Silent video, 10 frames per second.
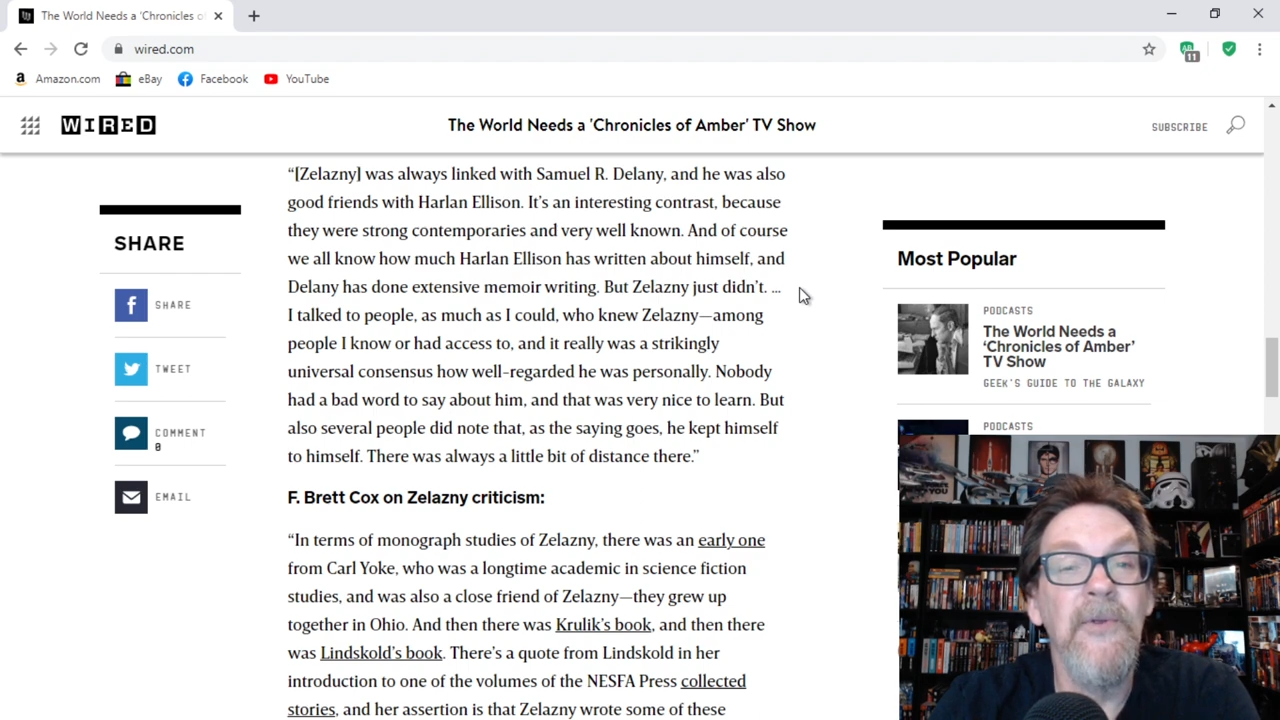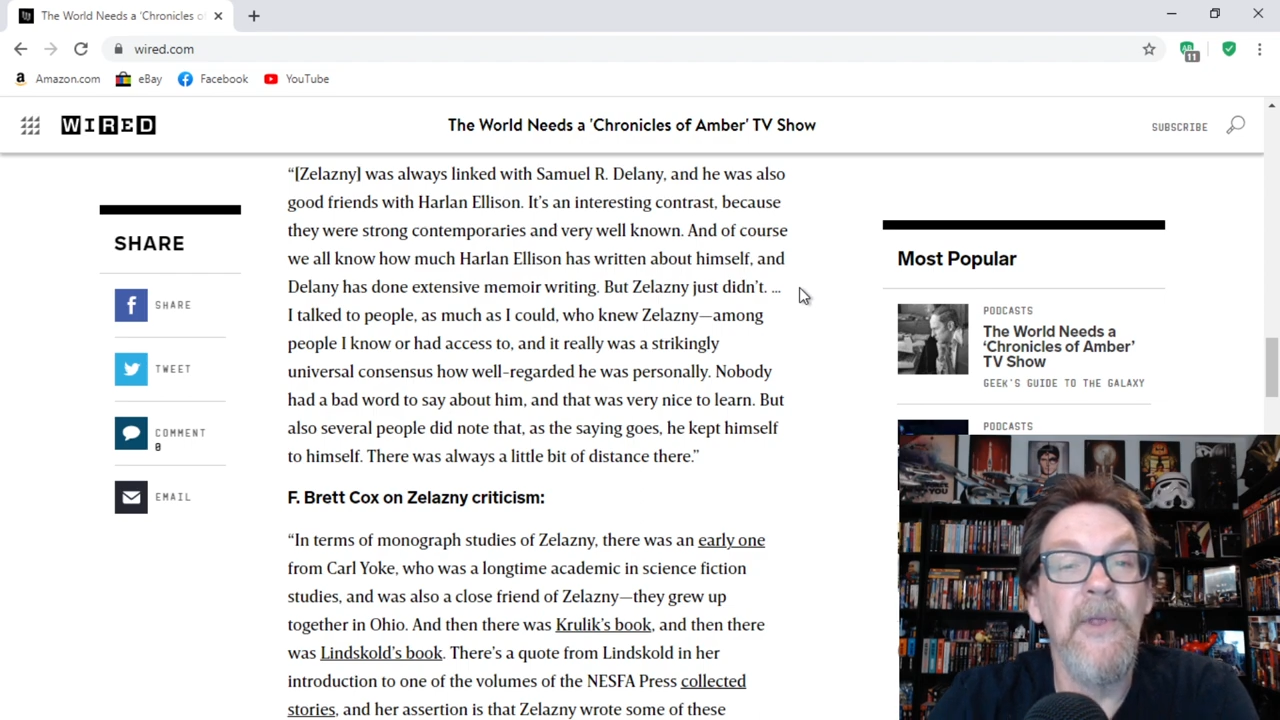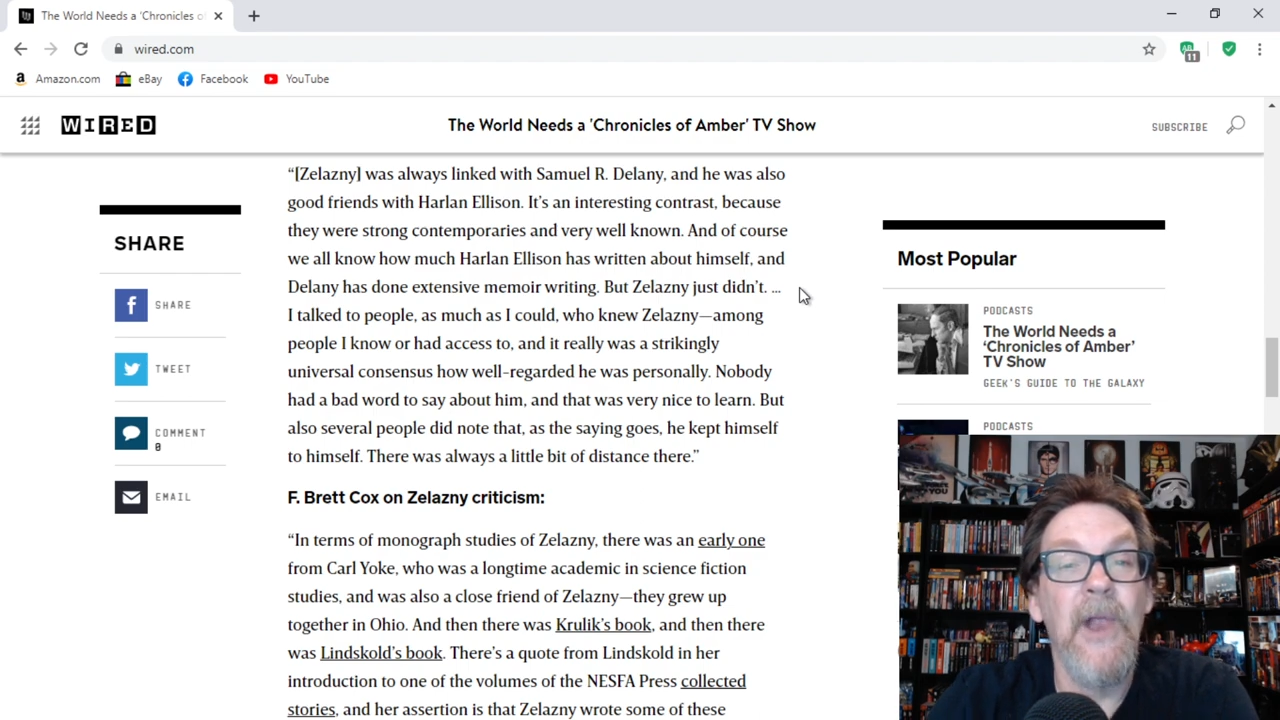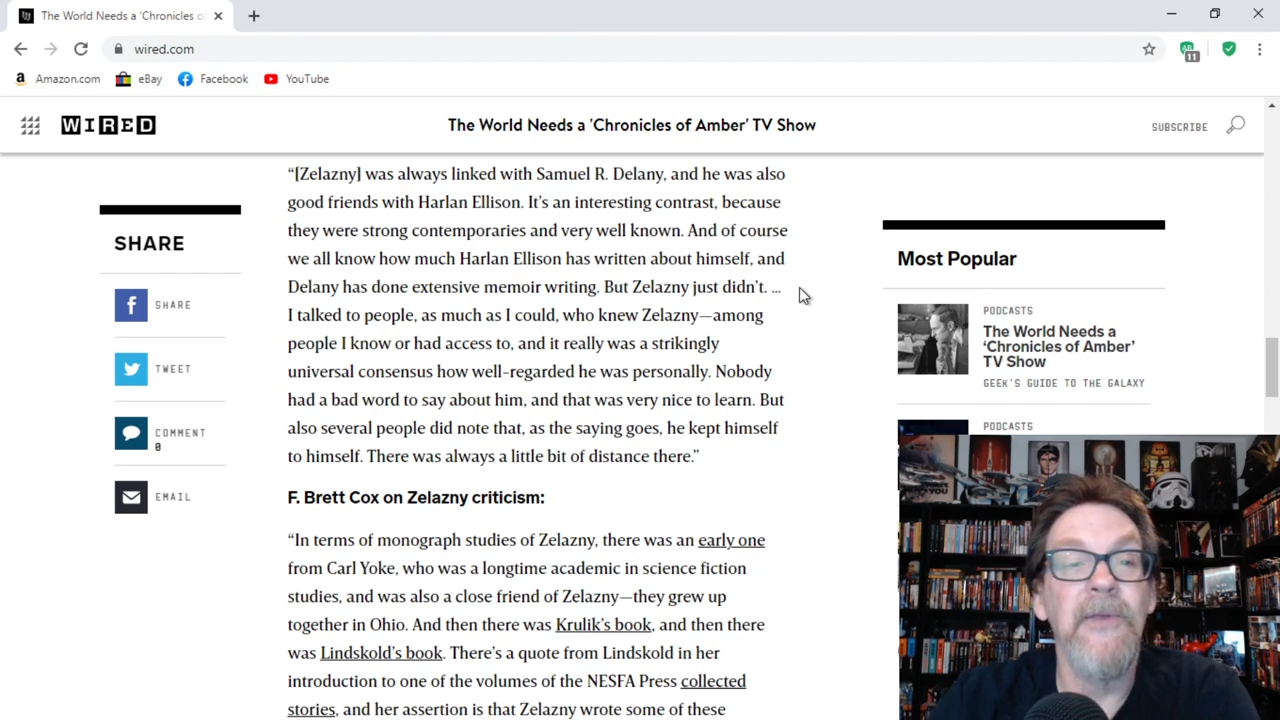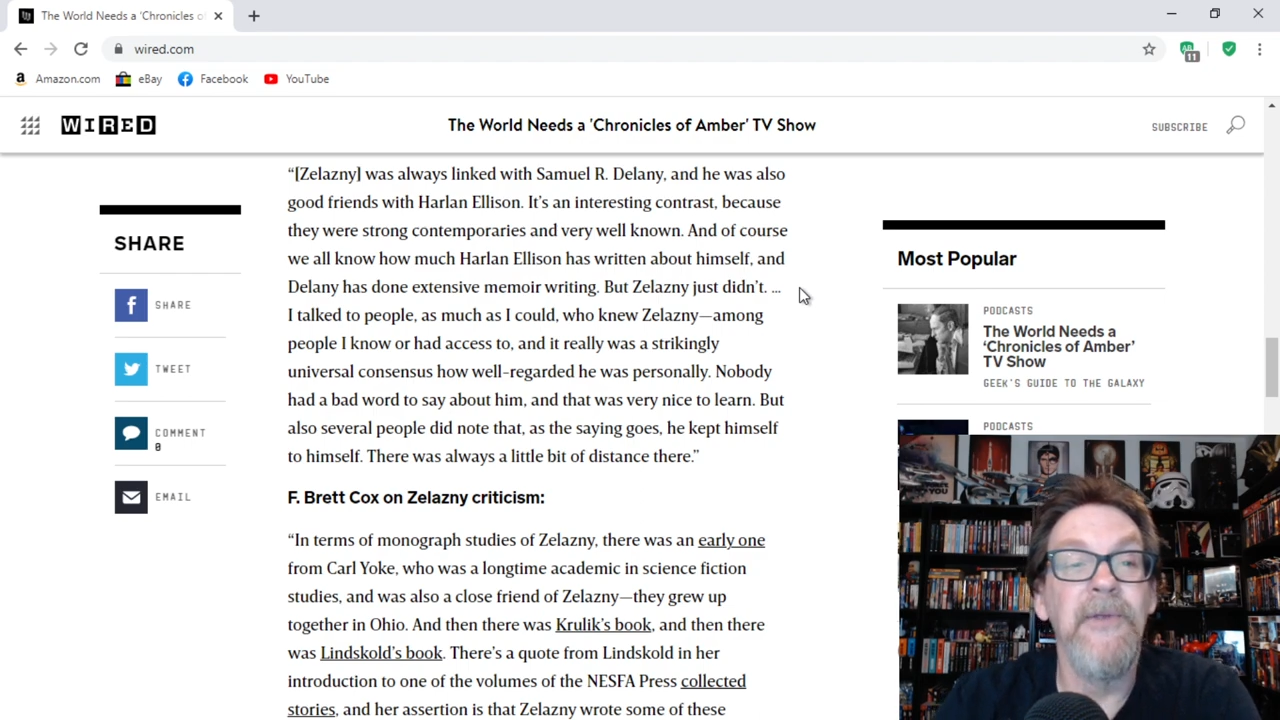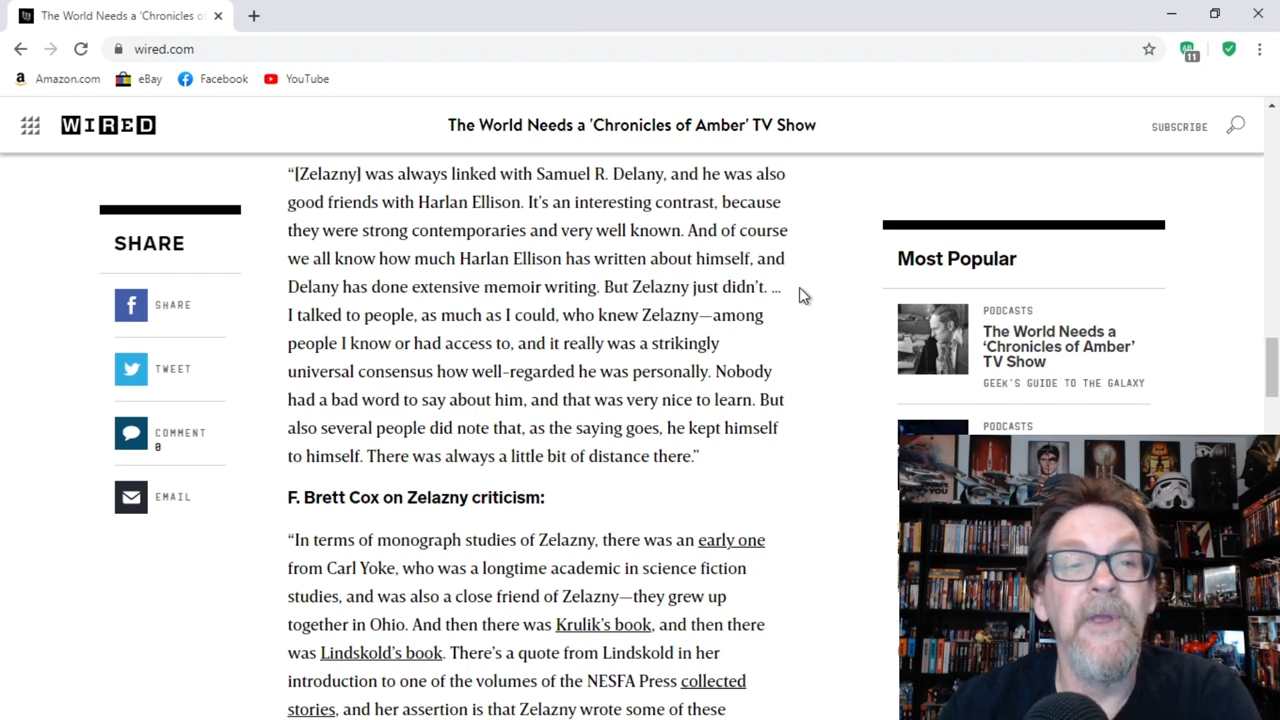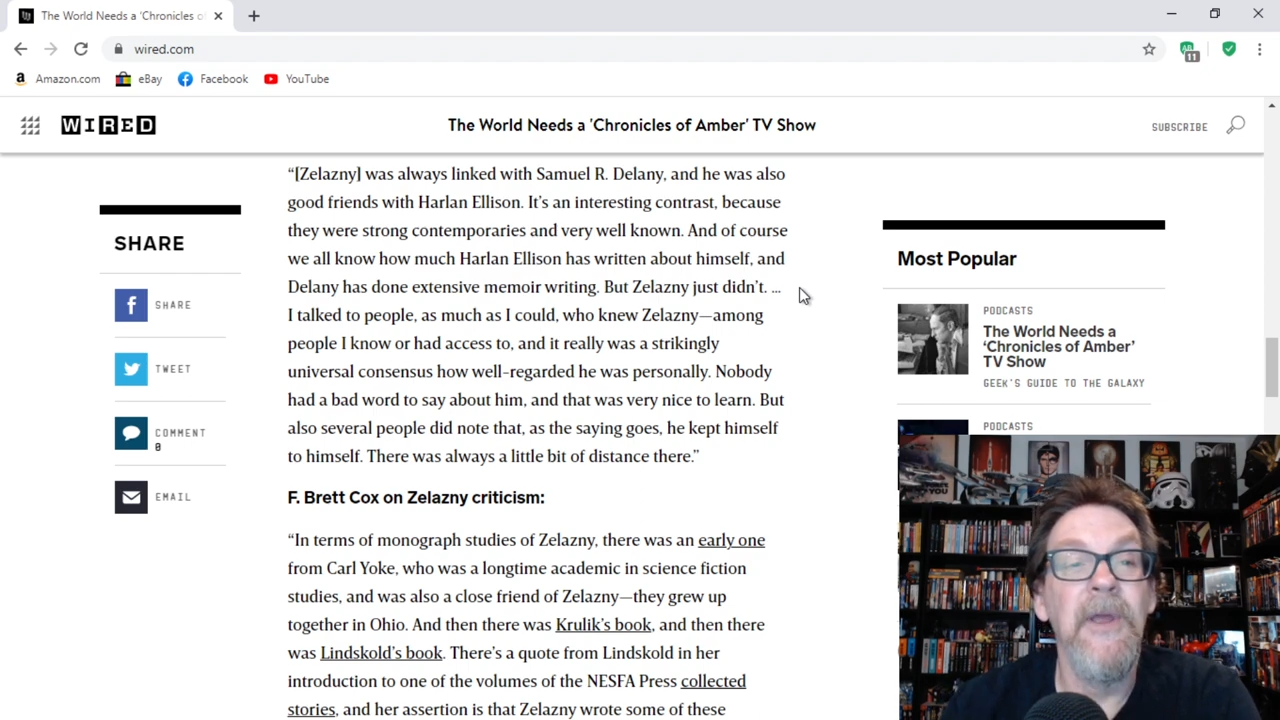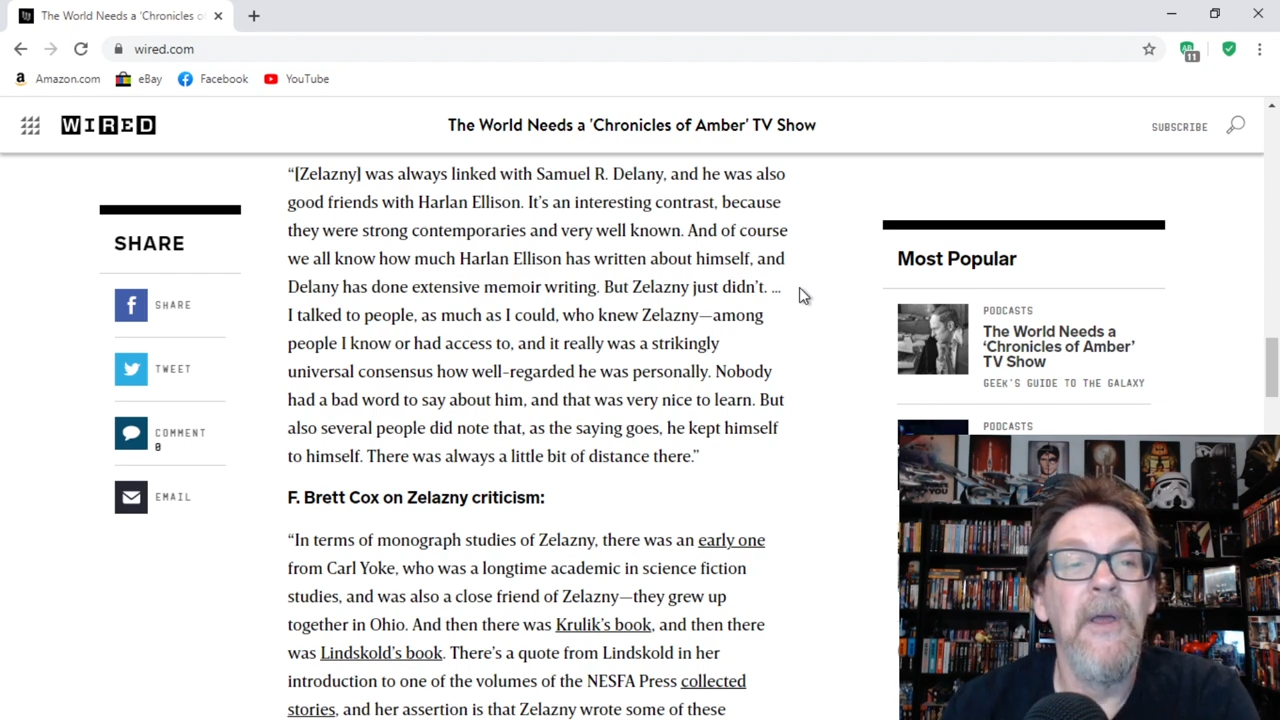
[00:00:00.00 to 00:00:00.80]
Zelazny,